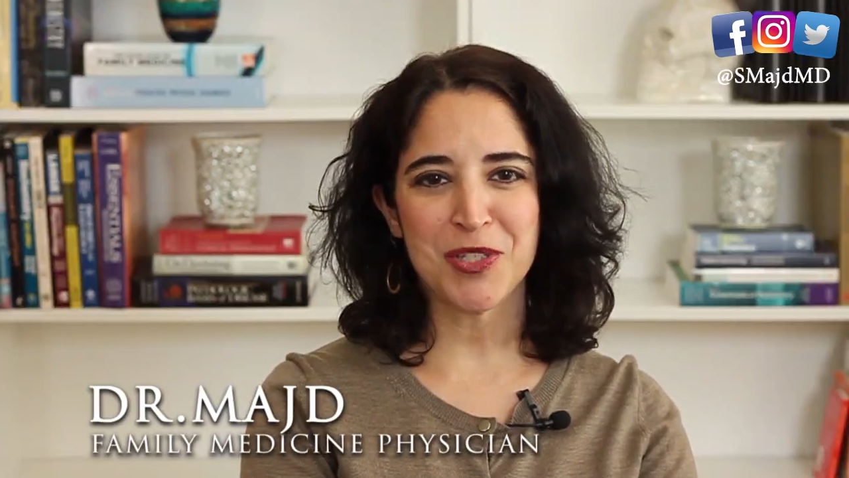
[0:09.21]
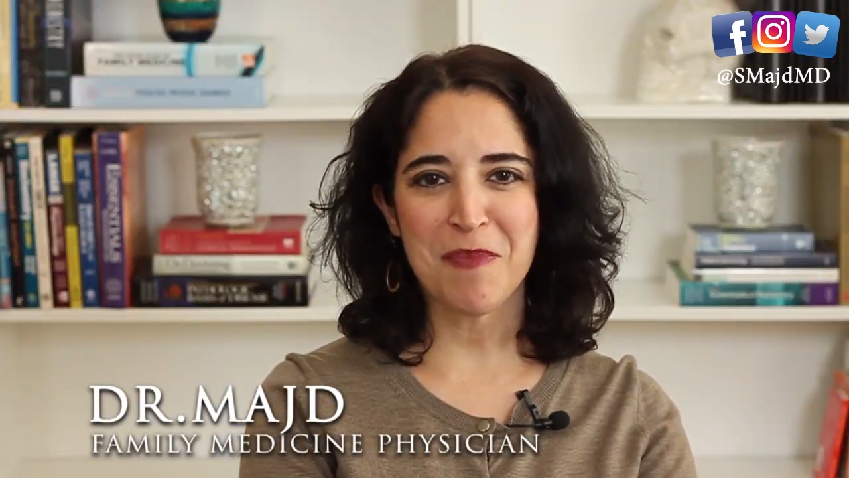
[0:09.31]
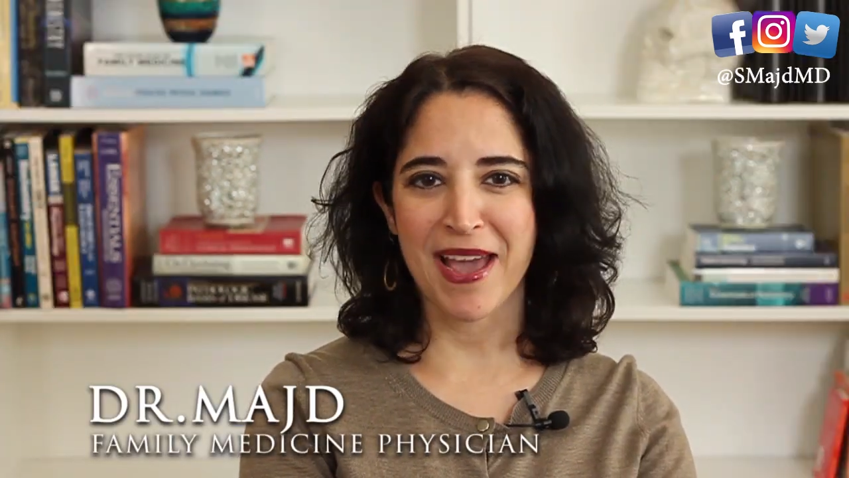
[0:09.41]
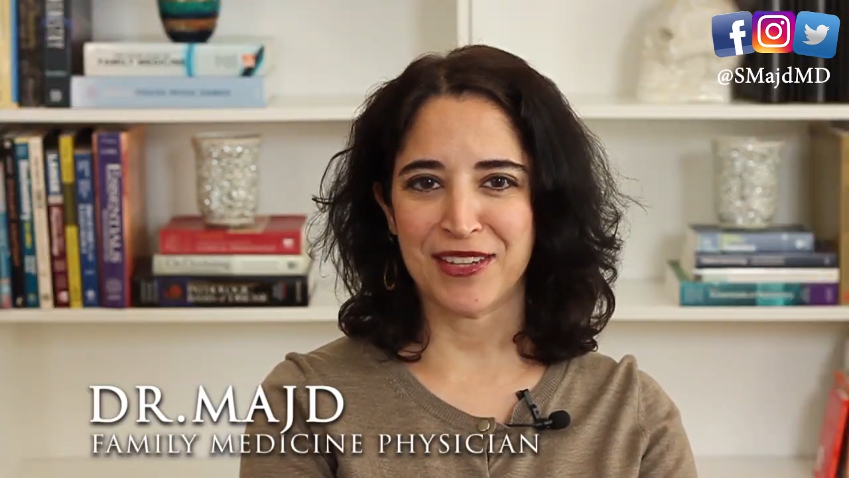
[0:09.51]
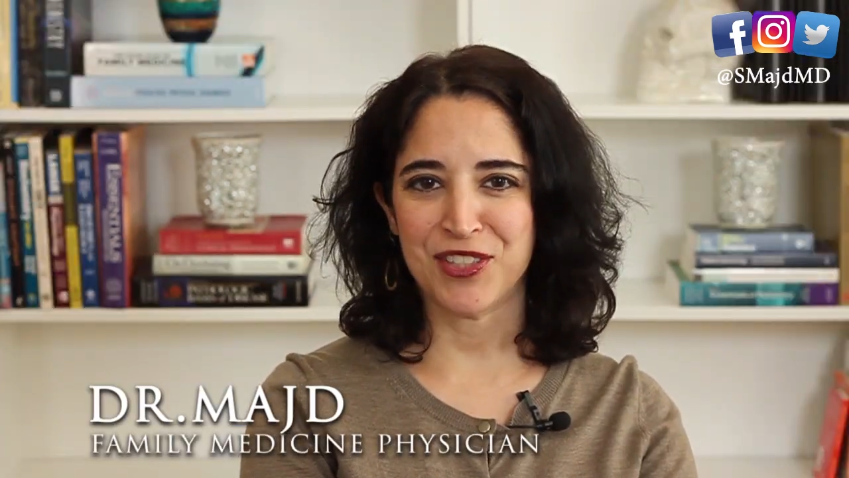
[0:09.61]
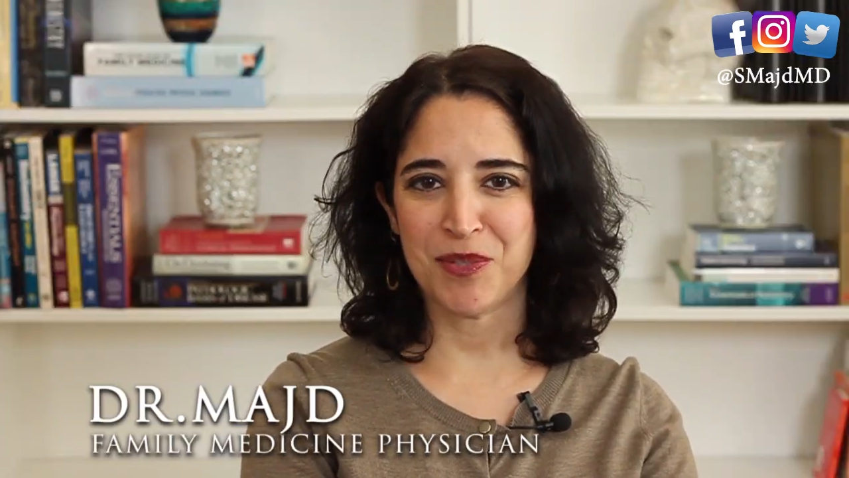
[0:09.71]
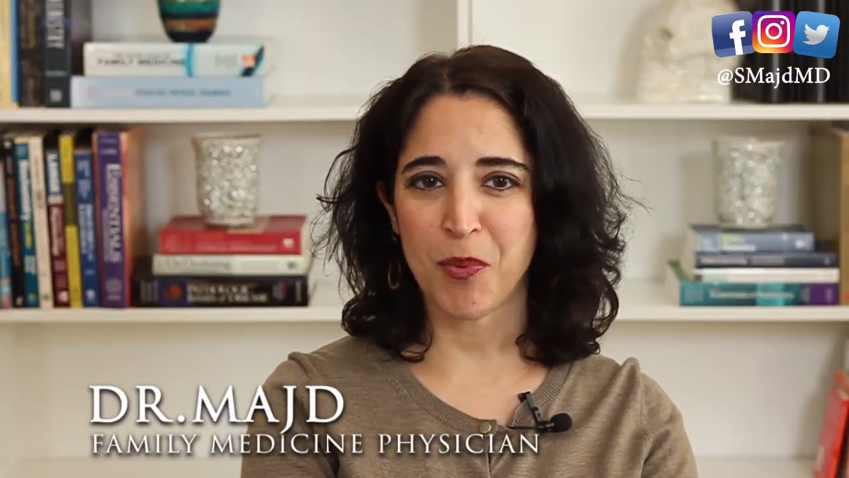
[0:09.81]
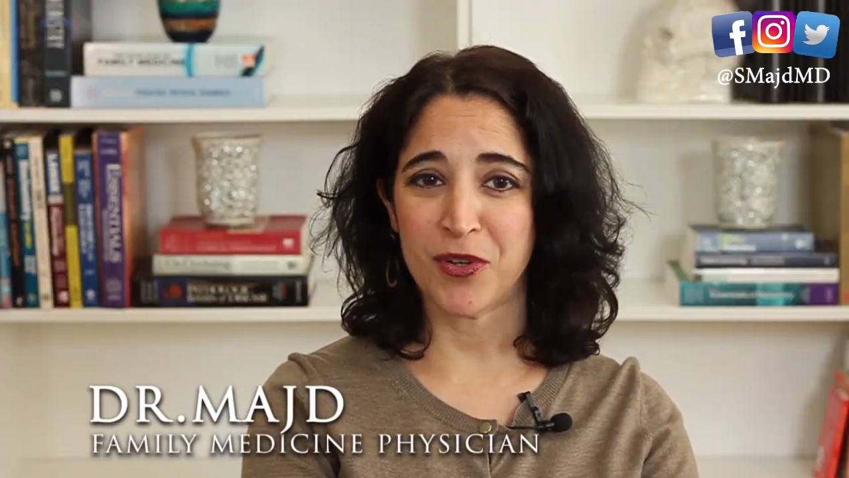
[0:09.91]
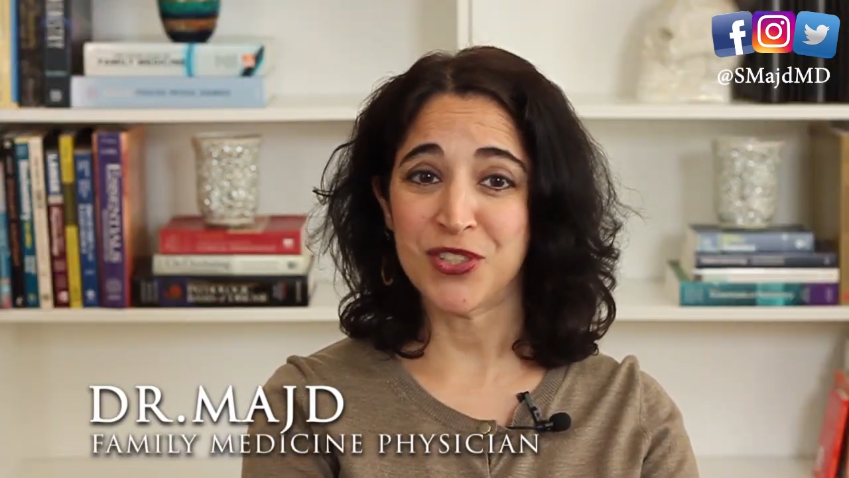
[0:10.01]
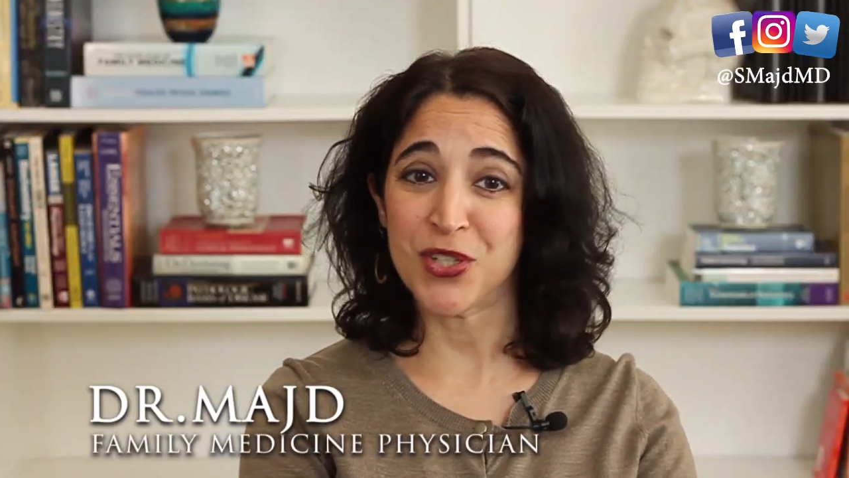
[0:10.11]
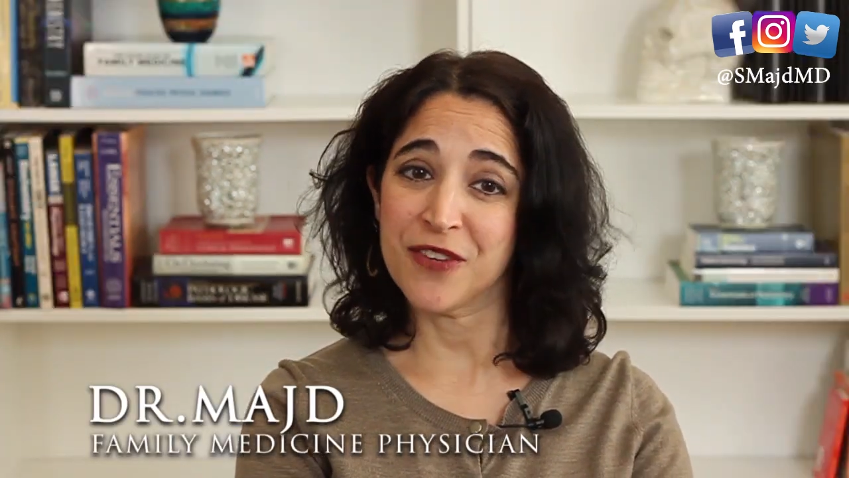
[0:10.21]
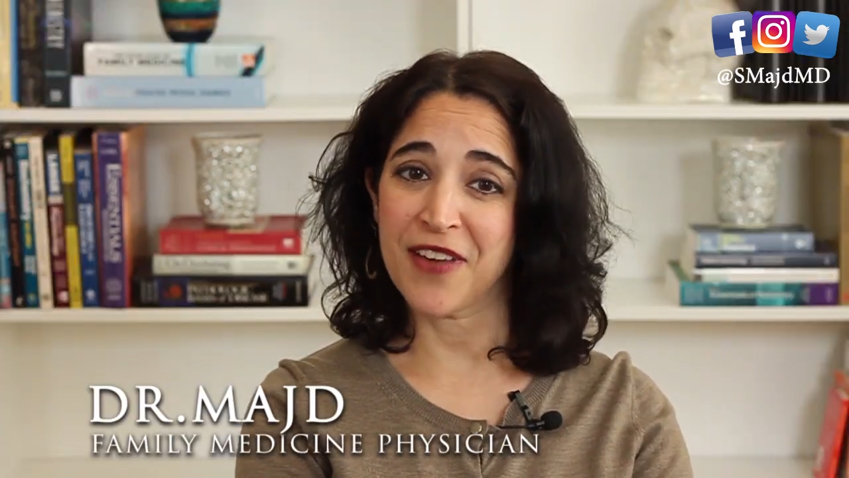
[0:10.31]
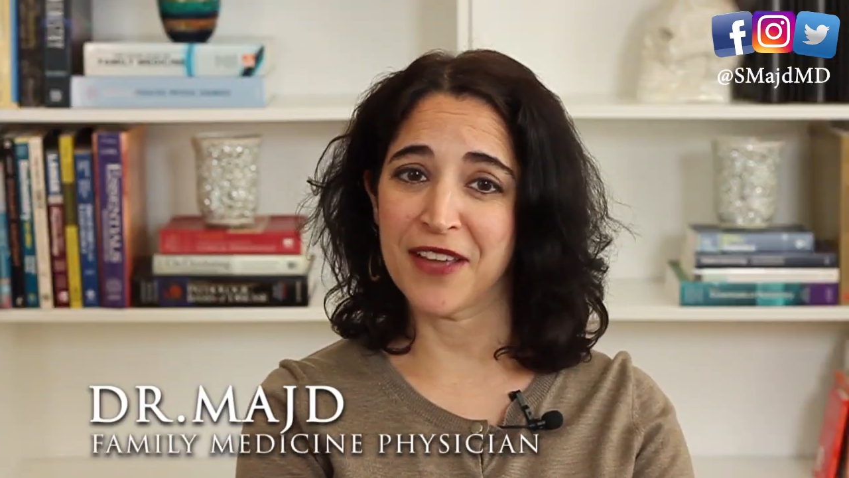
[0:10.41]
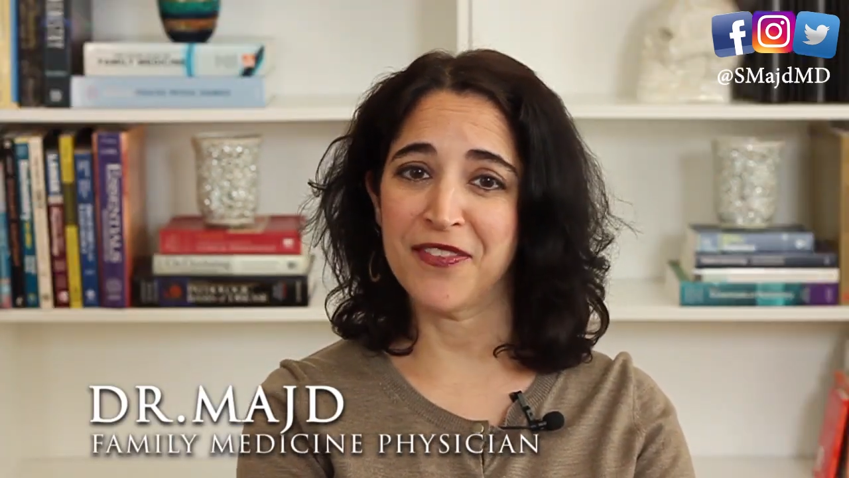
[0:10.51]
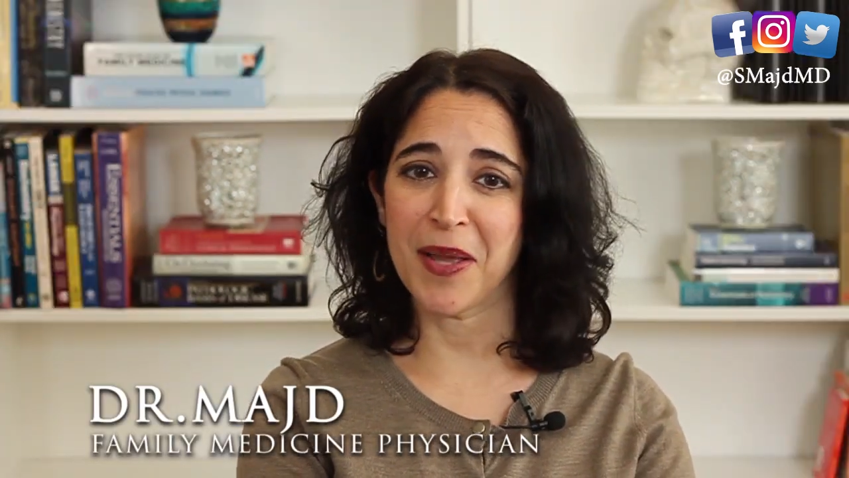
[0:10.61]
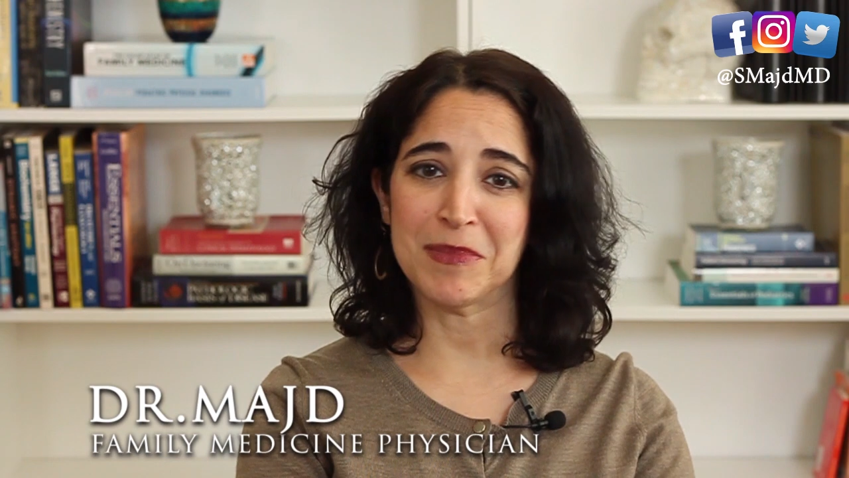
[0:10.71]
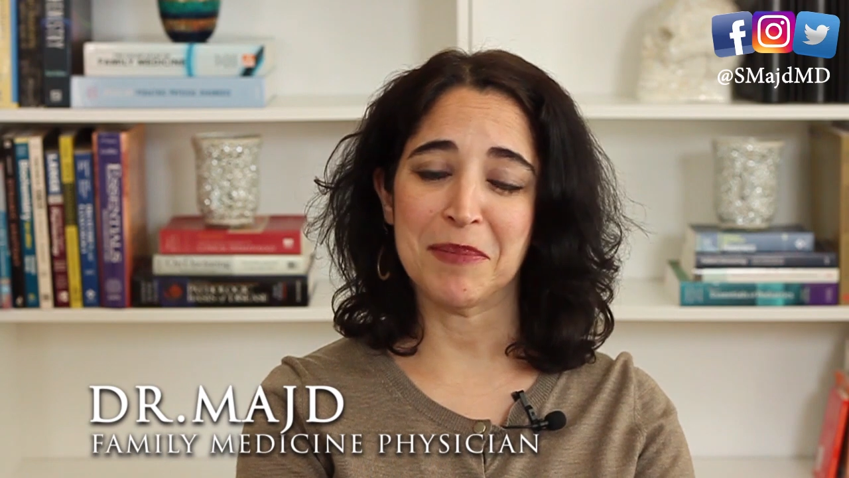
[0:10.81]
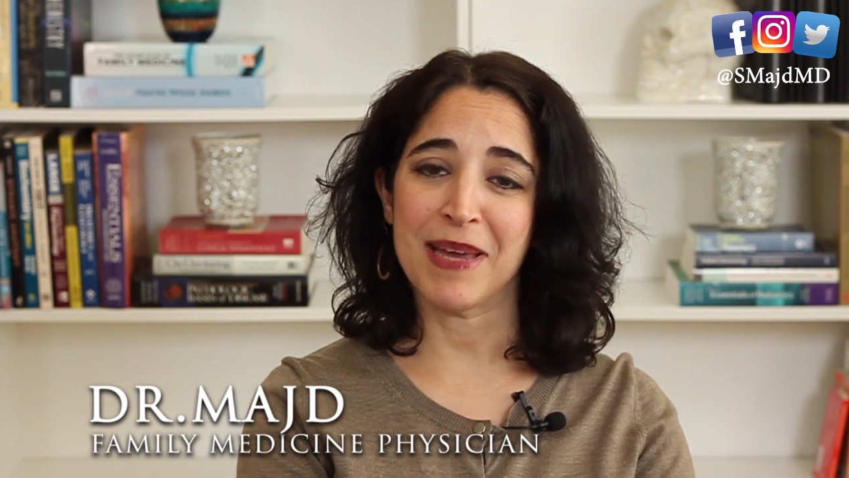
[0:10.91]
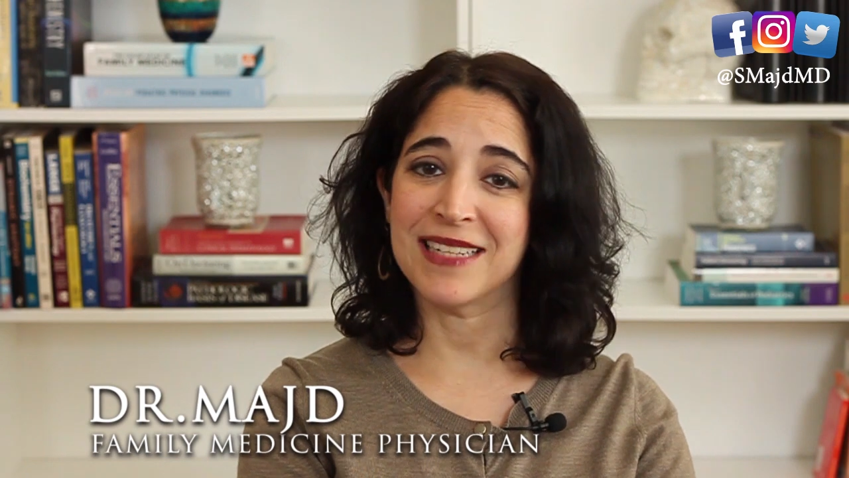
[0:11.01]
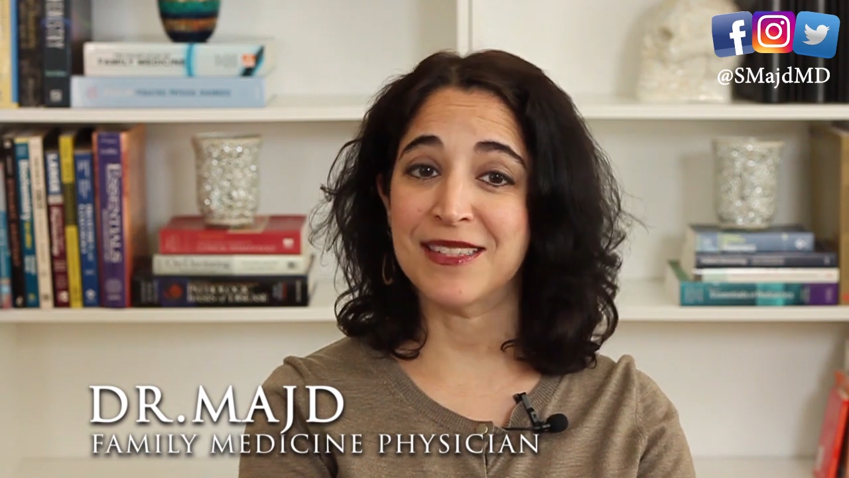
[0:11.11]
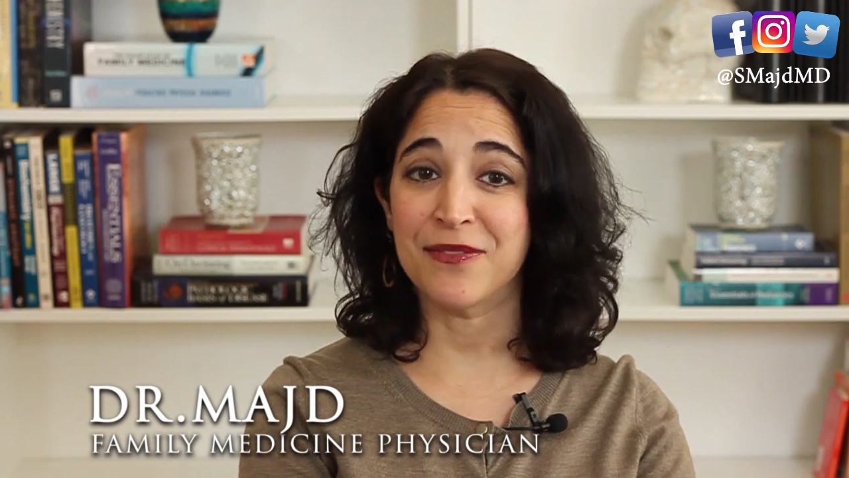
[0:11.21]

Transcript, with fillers: Majd, the board certified family medicine